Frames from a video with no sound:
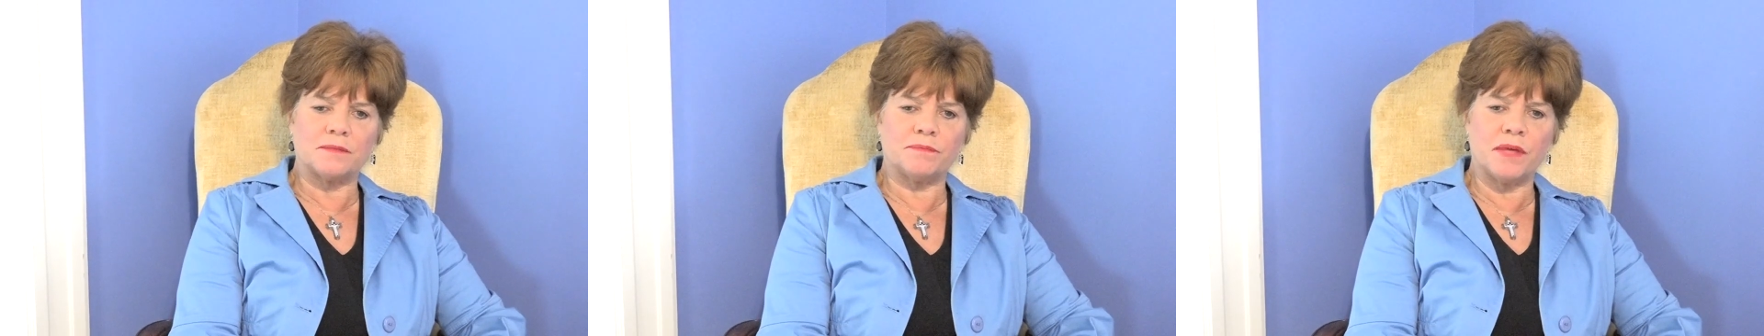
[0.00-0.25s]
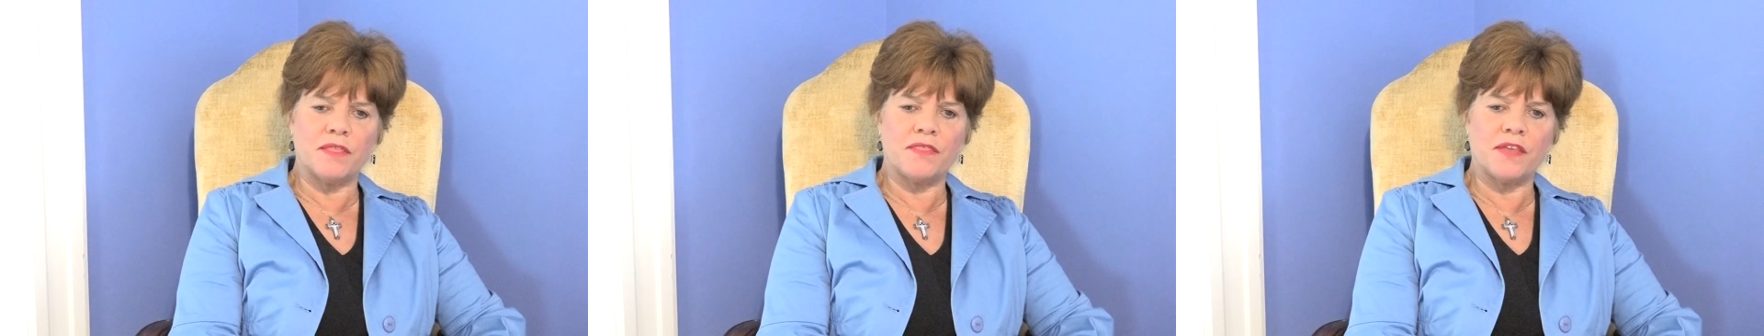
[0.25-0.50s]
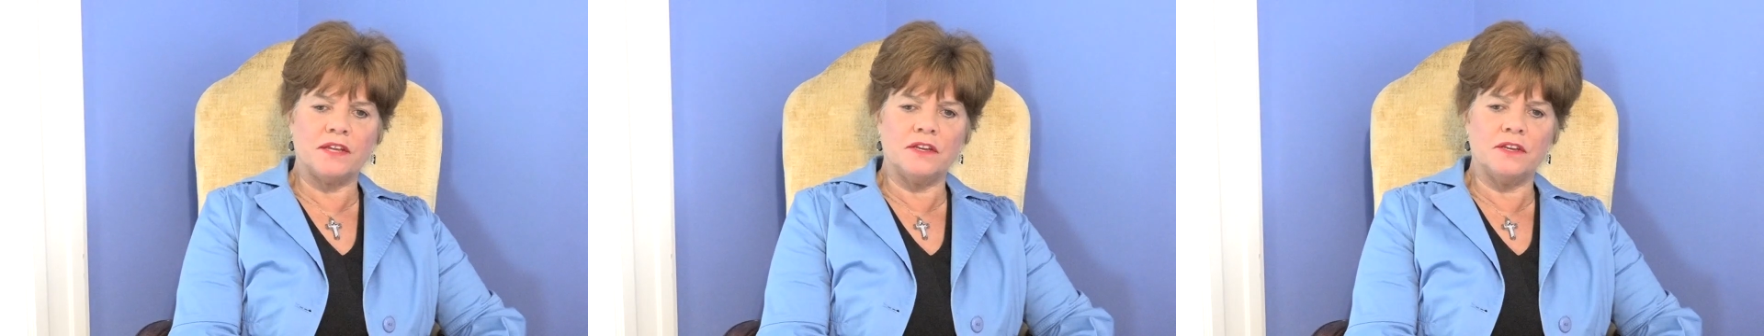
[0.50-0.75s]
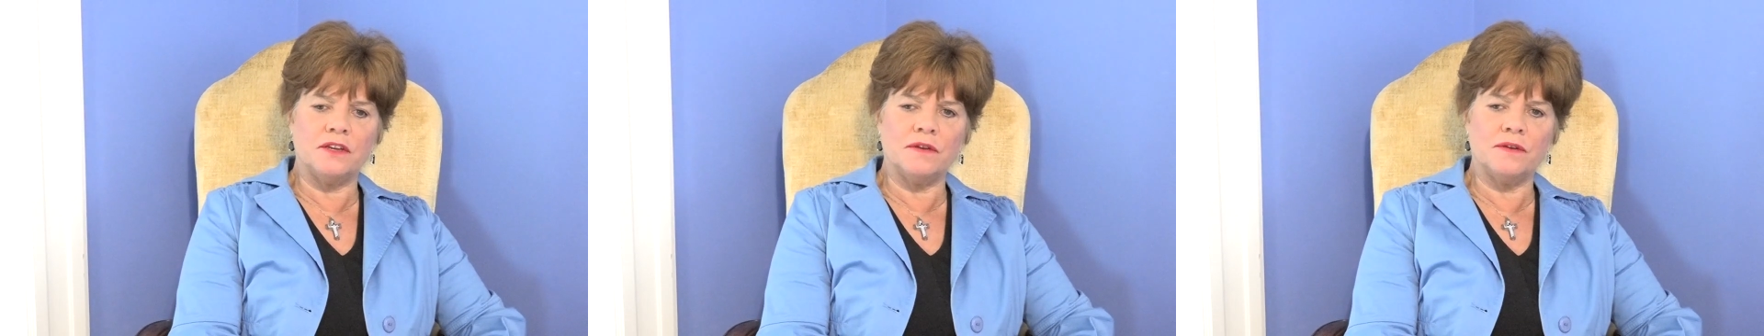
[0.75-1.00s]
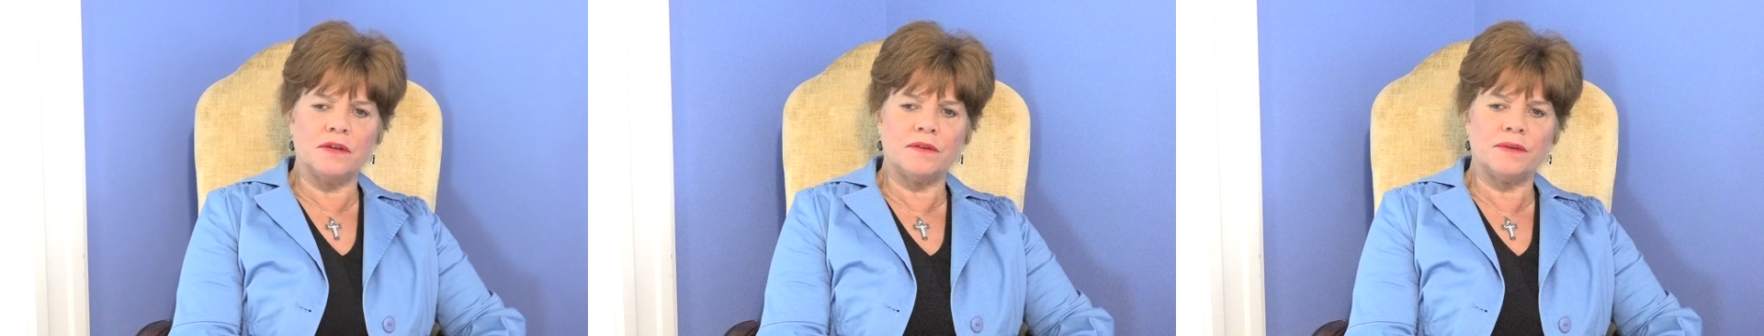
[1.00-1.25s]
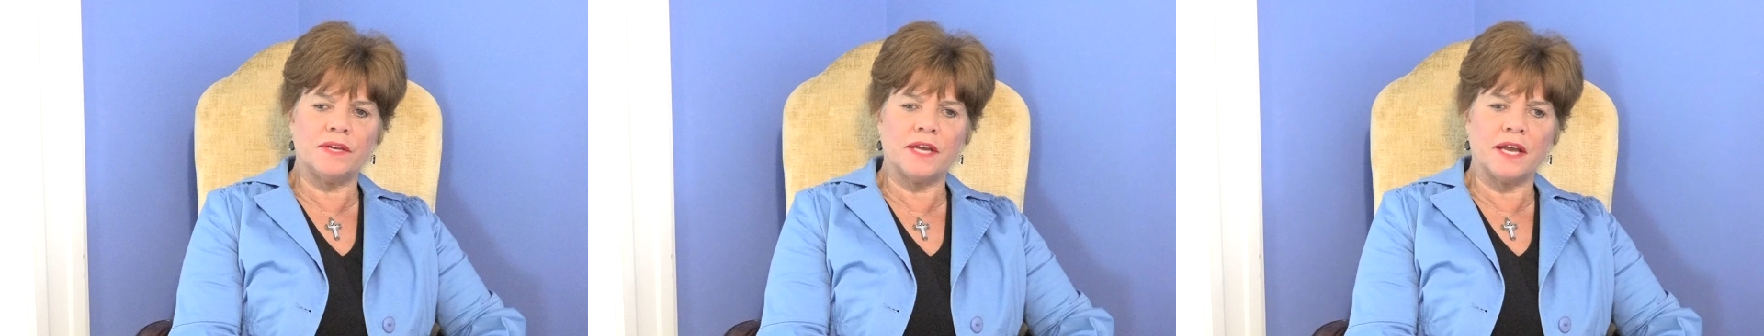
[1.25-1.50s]
but they knew in
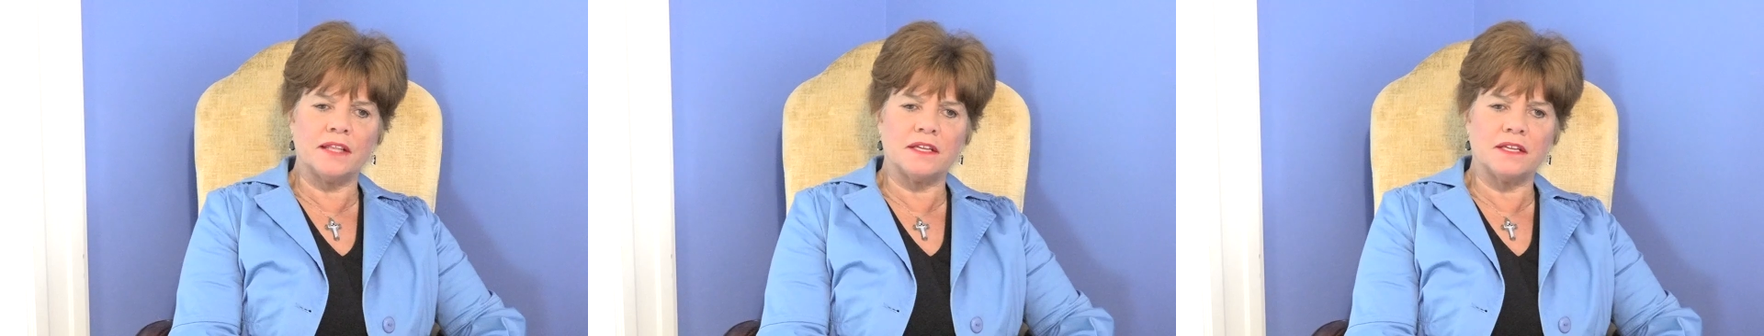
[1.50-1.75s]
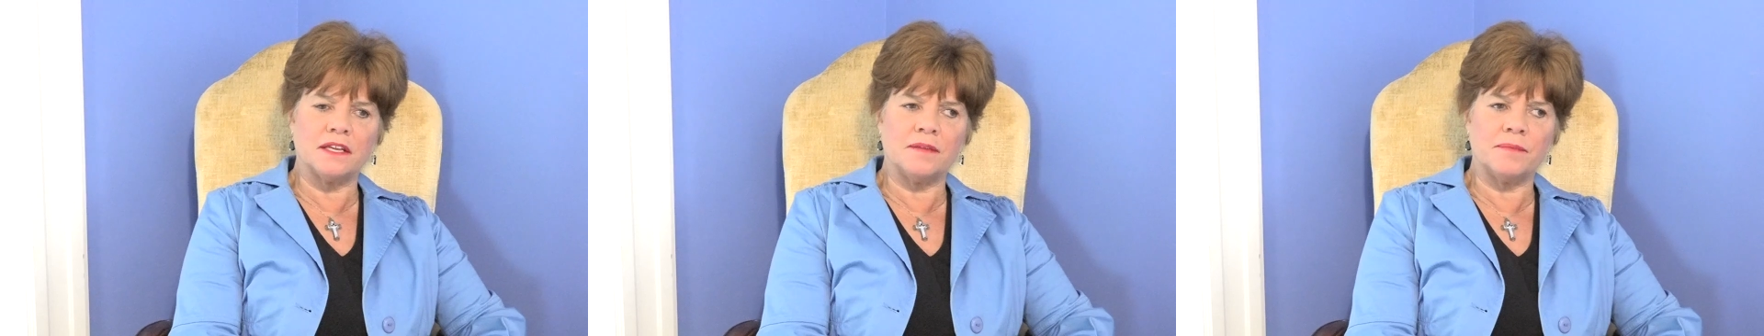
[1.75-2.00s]
reality,